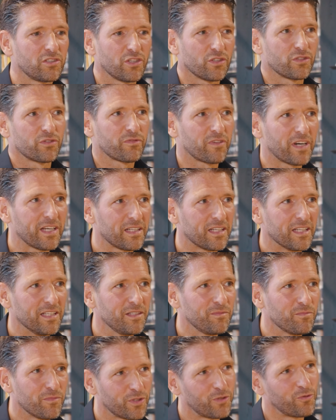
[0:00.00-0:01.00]
just
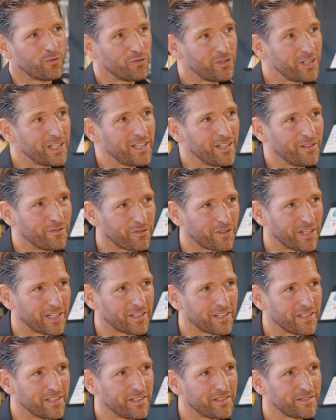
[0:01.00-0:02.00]
friendly, but really
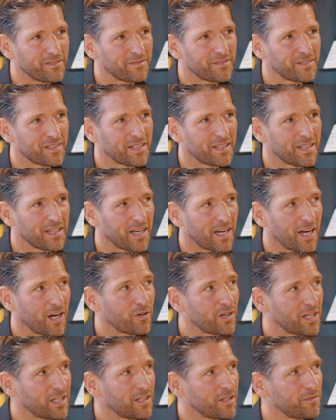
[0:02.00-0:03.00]
friendly.
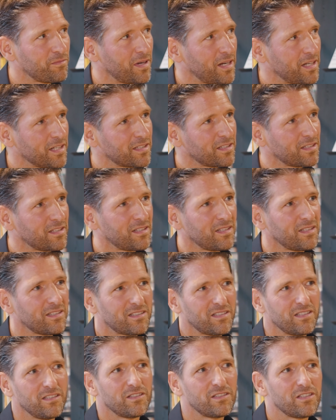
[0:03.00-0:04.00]
How can I make a
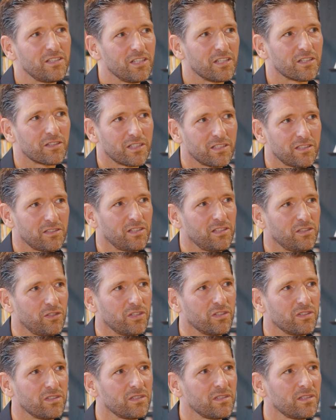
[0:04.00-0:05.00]
sincere
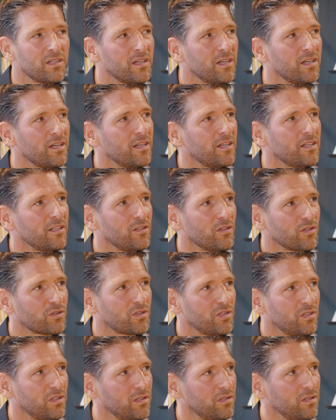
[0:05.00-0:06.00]
decision,
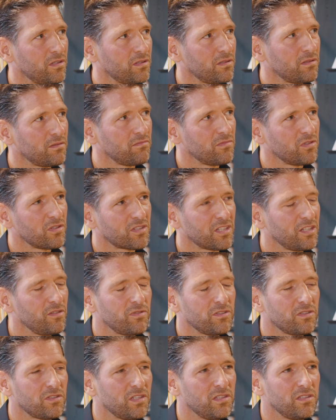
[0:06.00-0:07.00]
not
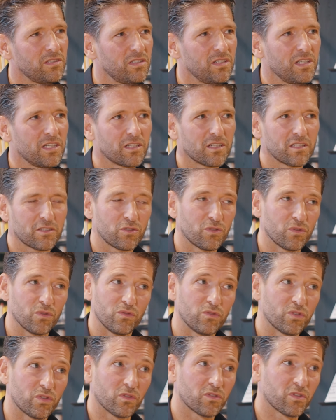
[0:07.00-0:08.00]
even sincere
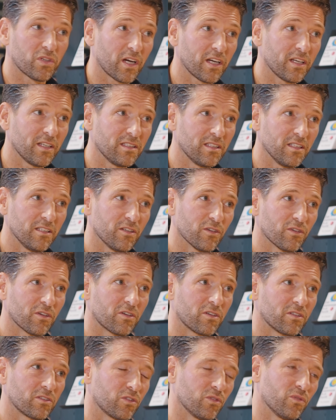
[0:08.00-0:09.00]
to society
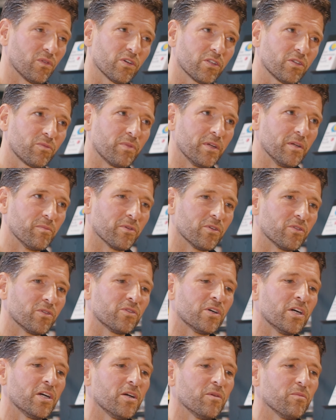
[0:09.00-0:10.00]
or to other
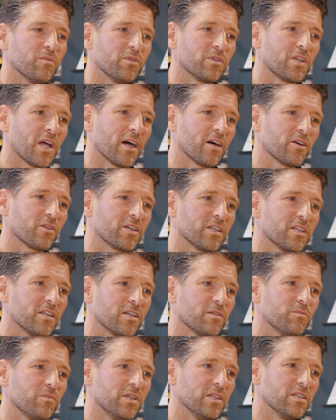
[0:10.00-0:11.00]
people, but how can
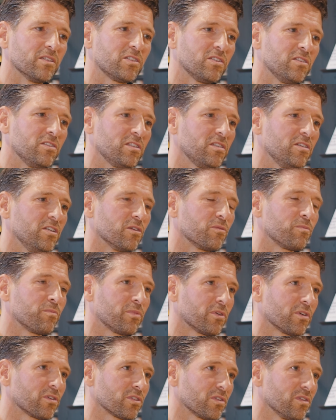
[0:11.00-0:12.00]
I be a sincere
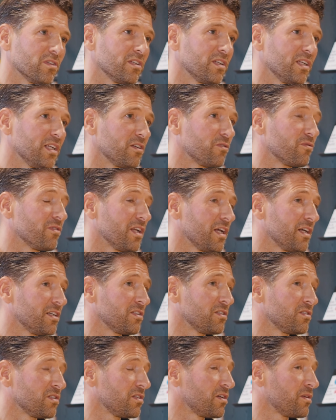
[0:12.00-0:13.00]
person in the
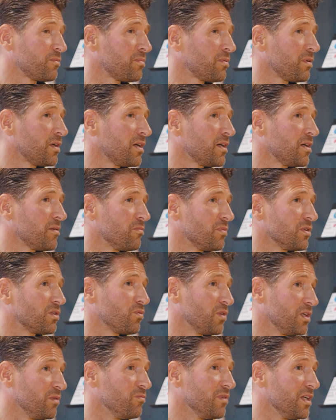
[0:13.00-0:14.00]
relationship
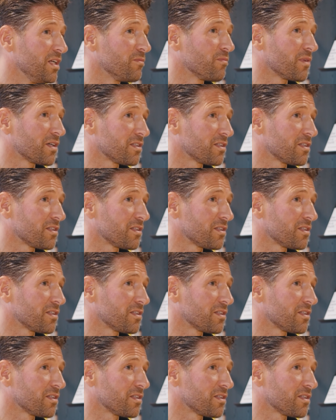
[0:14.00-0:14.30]
between me and